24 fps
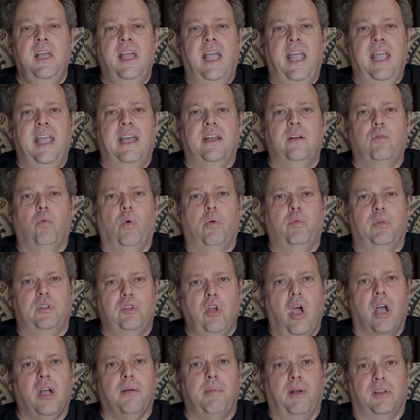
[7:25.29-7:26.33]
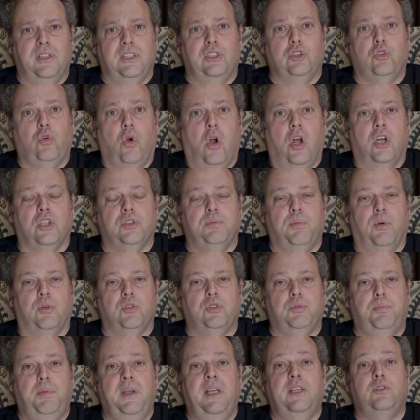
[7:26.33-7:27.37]
And when we talk about these crossbow
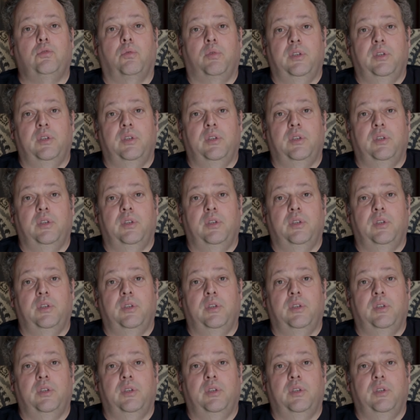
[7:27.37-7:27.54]
speeds,